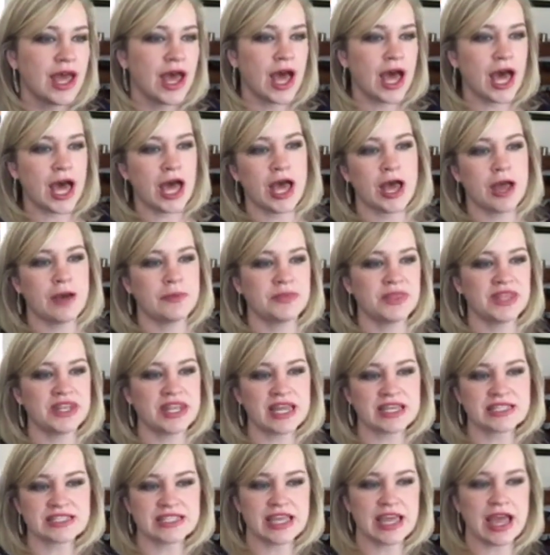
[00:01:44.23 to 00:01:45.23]
The
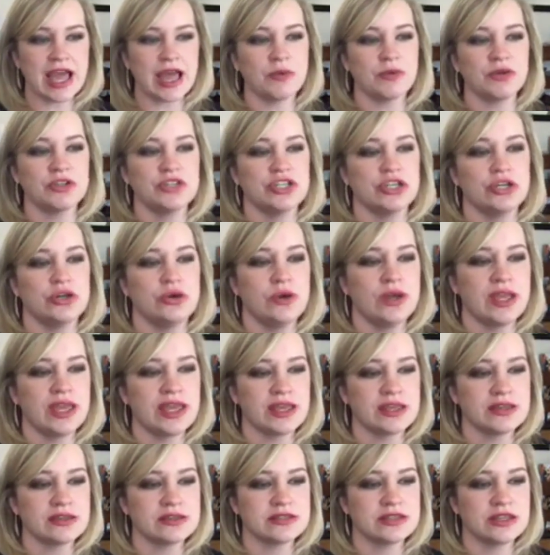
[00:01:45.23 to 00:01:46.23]
next thing I would do
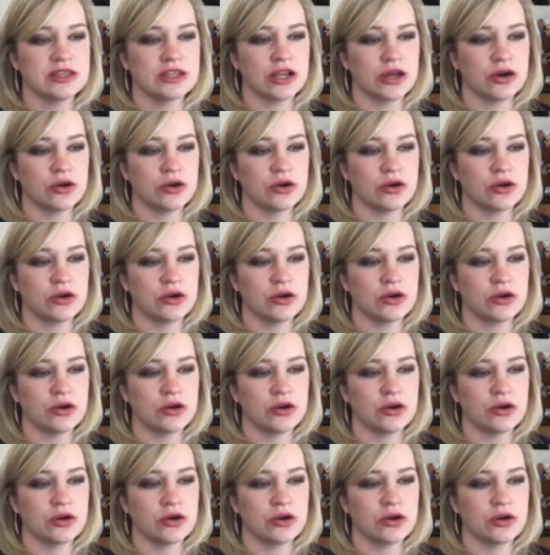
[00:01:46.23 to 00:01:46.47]
is,